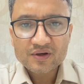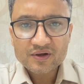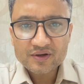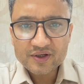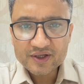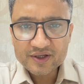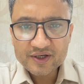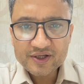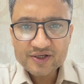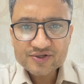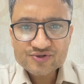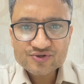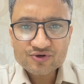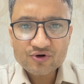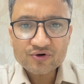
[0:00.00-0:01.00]

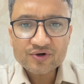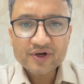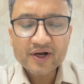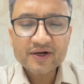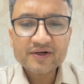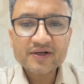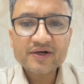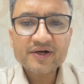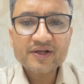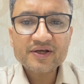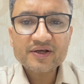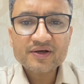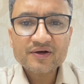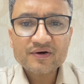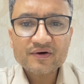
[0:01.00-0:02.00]
Decreased contractility